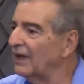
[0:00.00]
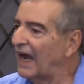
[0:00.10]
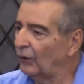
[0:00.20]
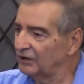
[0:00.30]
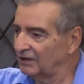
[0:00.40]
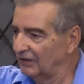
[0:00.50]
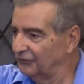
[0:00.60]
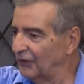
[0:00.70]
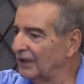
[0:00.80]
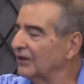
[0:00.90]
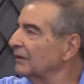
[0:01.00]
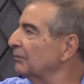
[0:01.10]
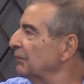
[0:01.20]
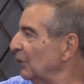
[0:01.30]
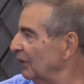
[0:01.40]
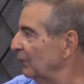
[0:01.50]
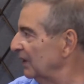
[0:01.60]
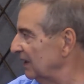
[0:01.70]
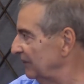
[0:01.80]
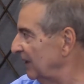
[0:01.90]
house in front of the building we
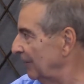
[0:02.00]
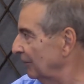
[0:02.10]
lived in.